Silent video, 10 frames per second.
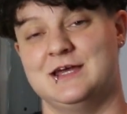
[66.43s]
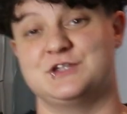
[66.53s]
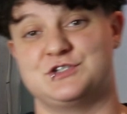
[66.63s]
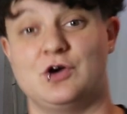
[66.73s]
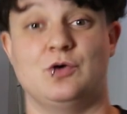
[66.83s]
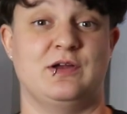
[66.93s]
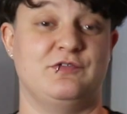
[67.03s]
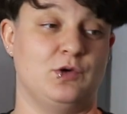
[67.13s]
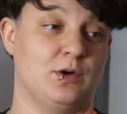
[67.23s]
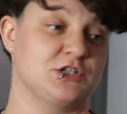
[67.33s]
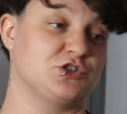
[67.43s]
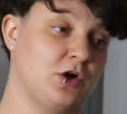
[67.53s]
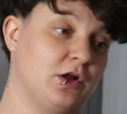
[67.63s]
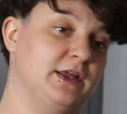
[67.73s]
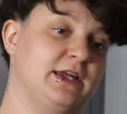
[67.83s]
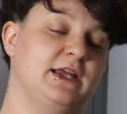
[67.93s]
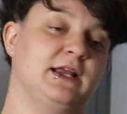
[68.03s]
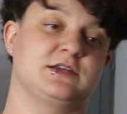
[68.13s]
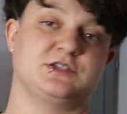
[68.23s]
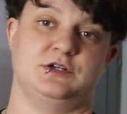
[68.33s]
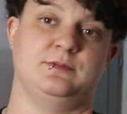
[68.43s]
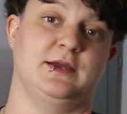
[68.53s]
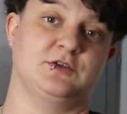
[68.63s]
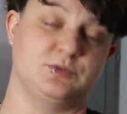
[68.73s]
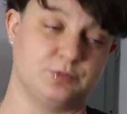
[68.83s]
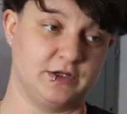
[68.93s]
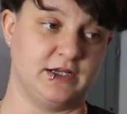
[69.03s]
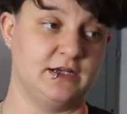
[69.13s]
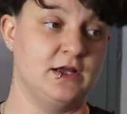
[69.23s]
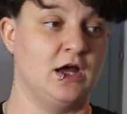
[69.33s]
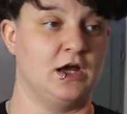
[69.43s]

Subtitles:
So if you are struggling getting a certain male to breed,